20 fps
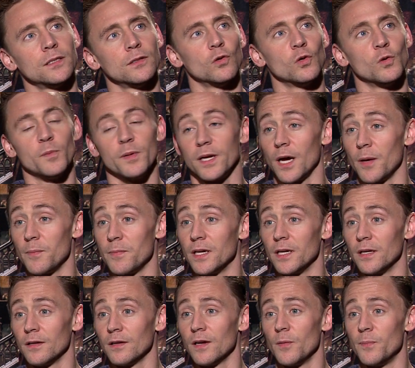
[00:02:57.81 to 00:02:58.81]
all
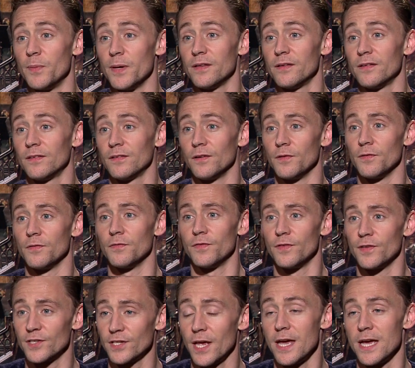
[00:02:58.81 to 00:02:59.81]
becoming a bit sort of
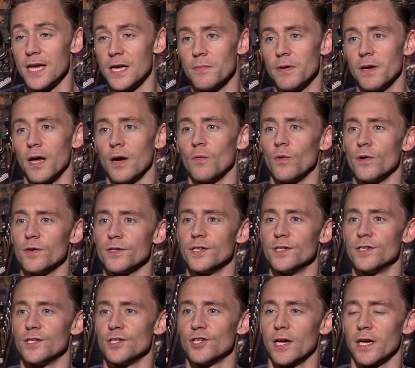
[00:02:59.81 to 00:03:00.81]
the same, and I
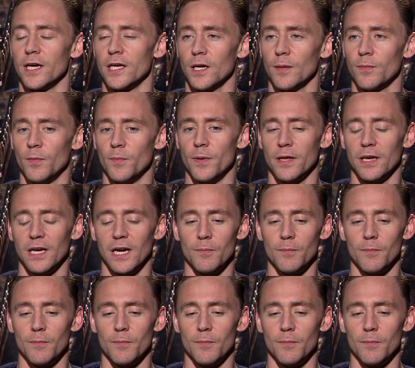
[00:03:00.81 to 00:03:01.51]
wanted to shake it up a bit. And